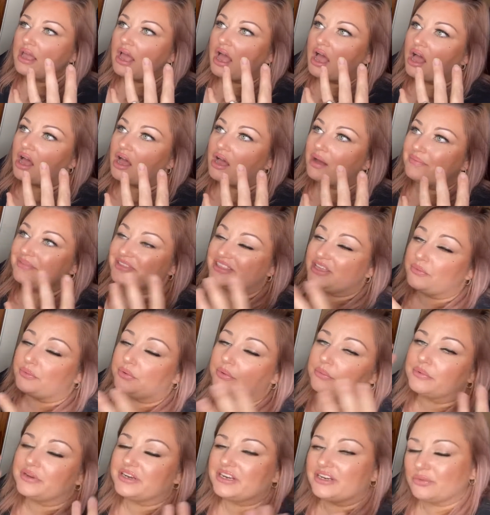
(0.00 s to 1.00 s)
And then
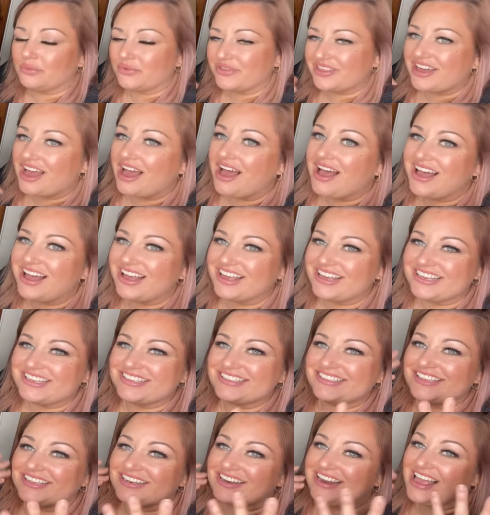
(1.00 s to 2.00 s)
we went in with
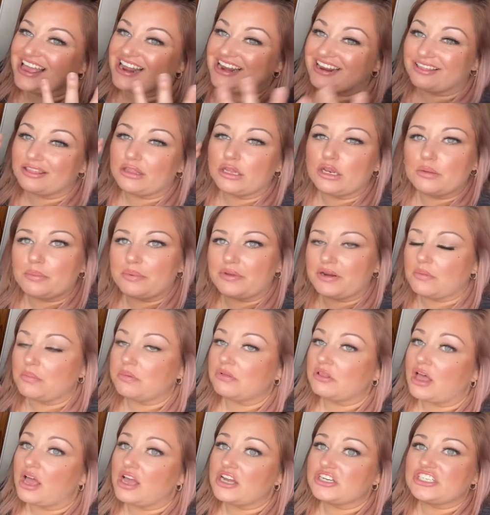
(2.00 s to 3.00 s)
eyes and a little bit of
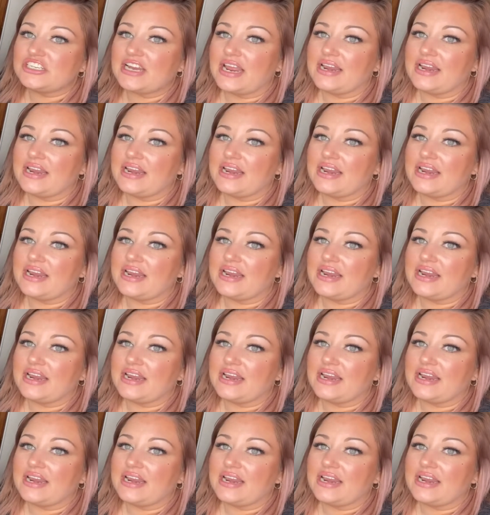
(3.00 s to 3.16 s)
blush,